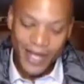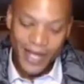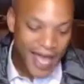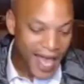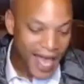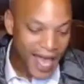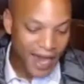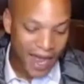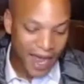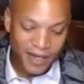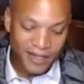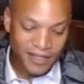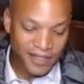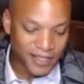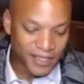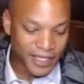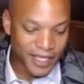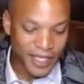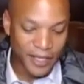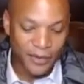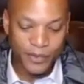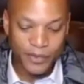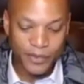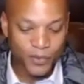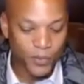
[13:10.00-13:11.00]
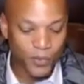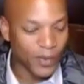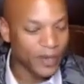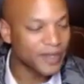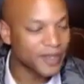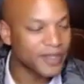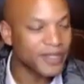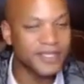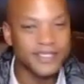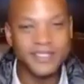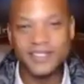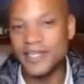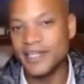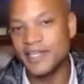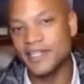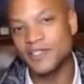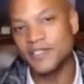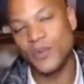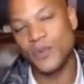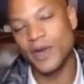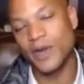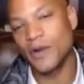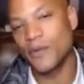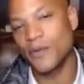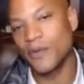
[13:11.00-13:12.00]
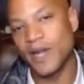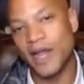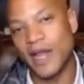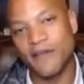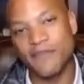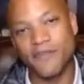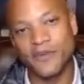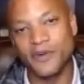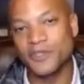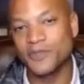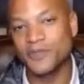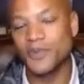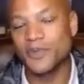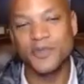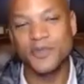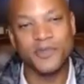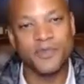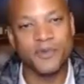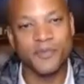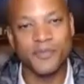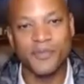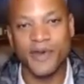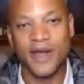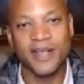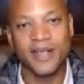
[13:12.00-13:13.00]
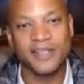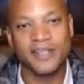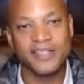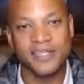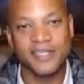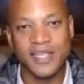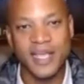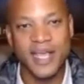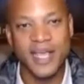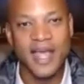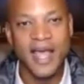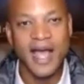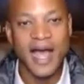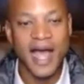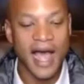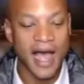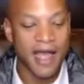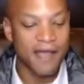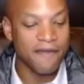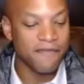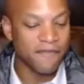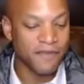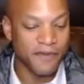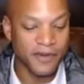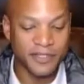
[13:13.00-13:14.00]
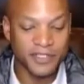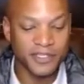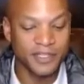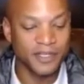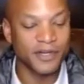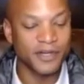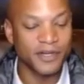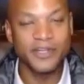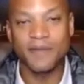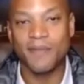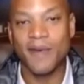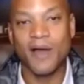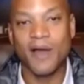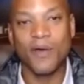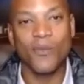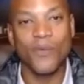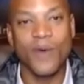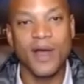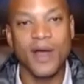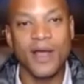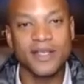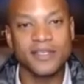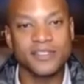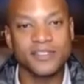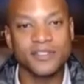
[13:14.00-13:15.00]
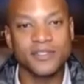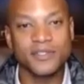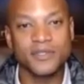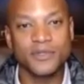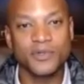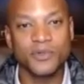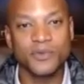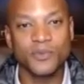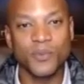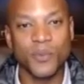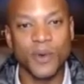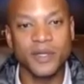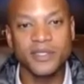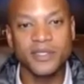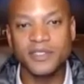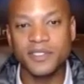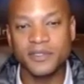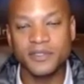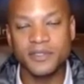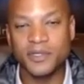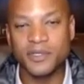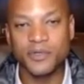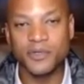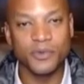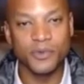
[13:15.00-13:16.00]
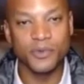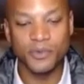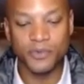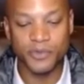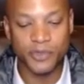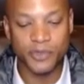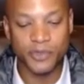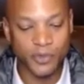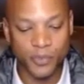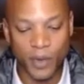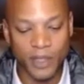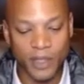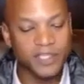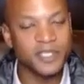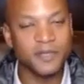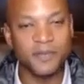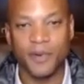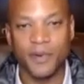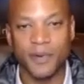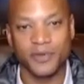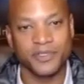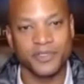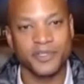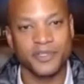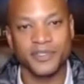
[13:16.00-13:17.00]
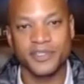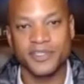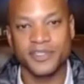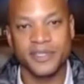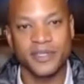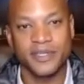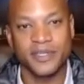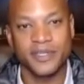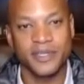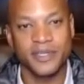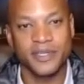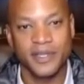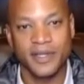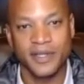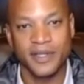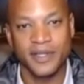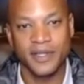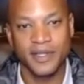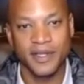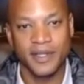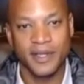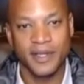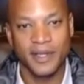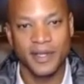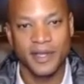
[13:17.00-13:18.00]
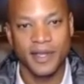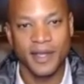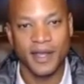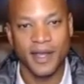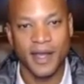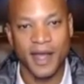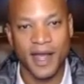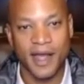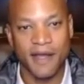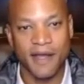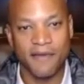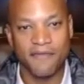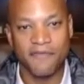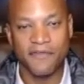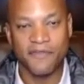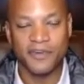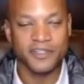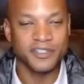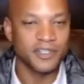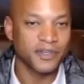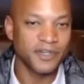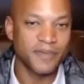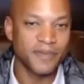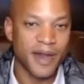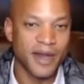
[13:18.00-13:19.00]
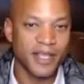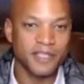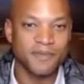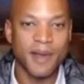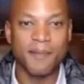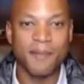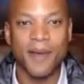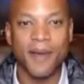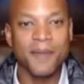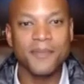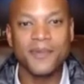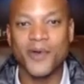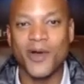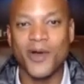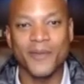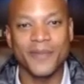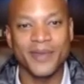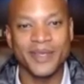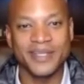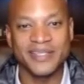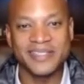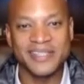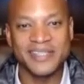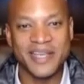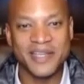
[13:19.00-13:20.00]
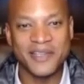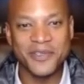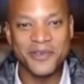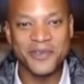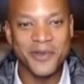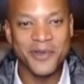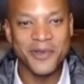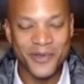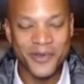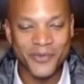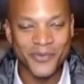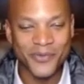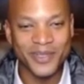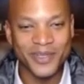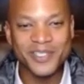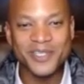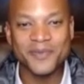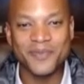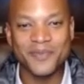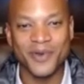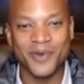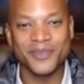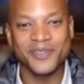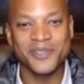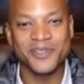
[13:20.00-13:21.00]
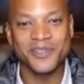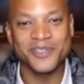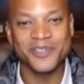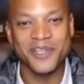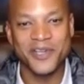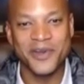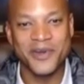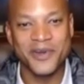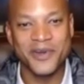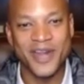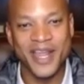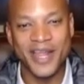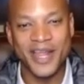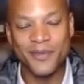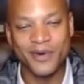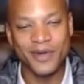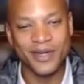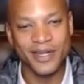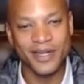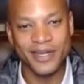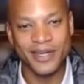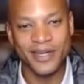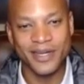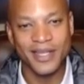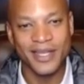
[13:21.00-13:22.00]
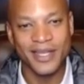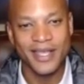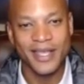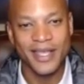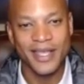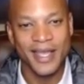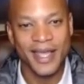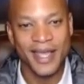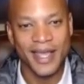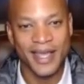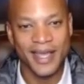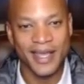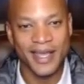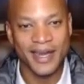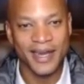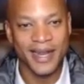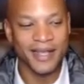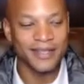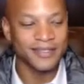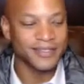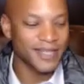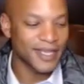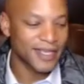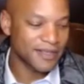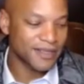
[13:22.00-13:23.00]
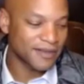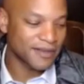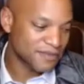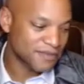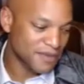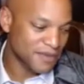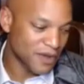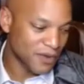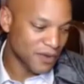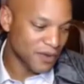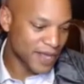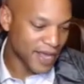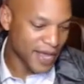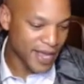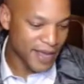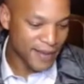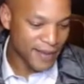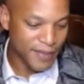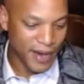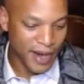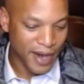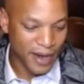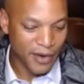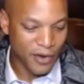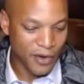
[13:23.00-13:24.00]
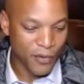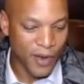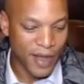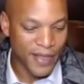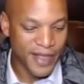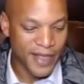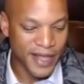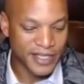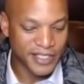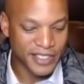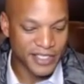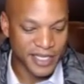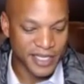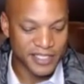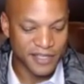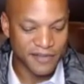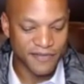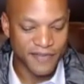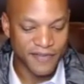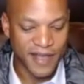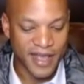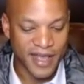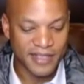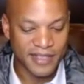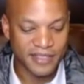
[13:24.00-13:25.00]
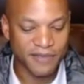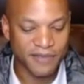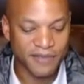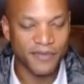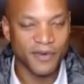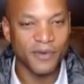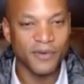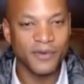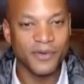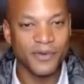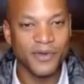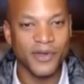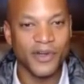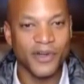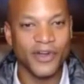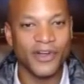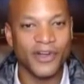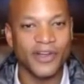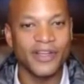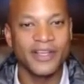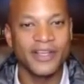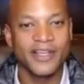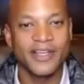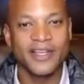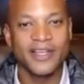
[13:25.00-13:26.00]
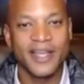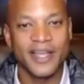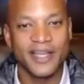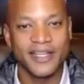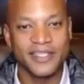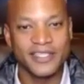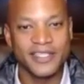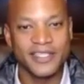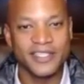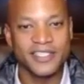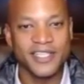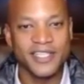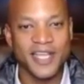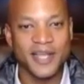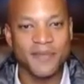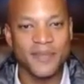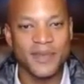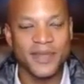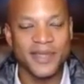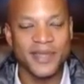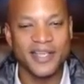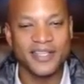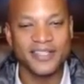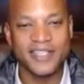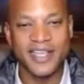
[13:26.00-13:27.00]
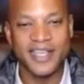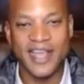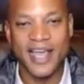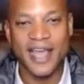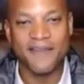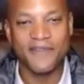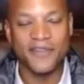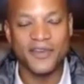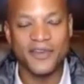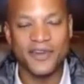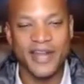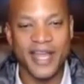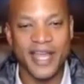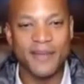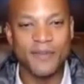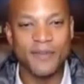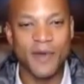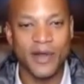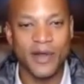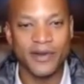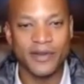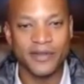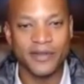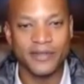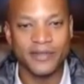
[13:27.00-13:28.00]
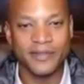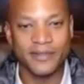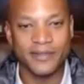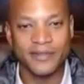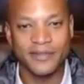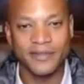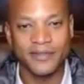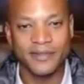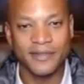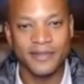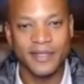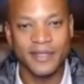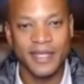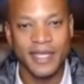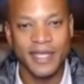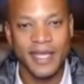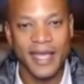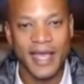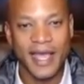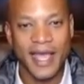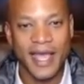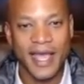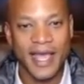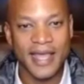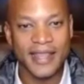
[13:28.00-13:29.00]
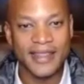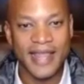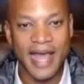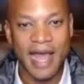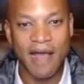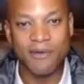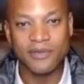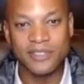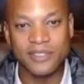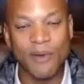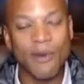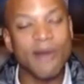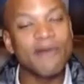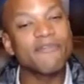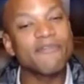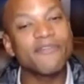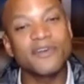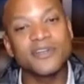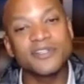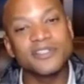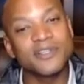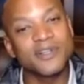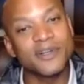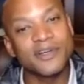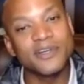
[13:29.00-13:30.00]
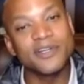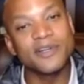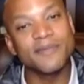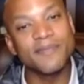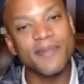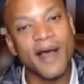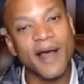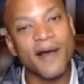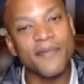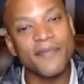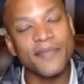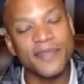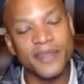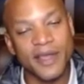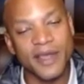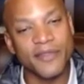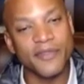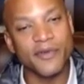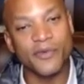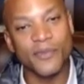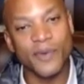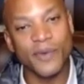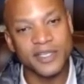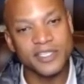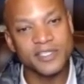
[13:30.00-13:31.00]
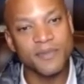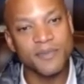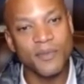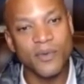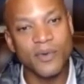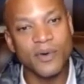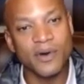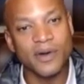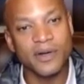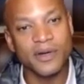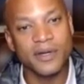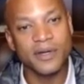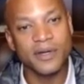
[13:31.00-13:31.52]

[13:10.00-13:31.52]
and honestly, it was one of these things where when I first went through the process, I first learned about Wes through wanted posters. I first learned about it because my mom called me and said, there are wanted posters in your neighborhood. And I was like, okay, but I don't know why that justifies the phone call. And she's like, because they have your name on you. And that was how I first learned about the other Wes Moore.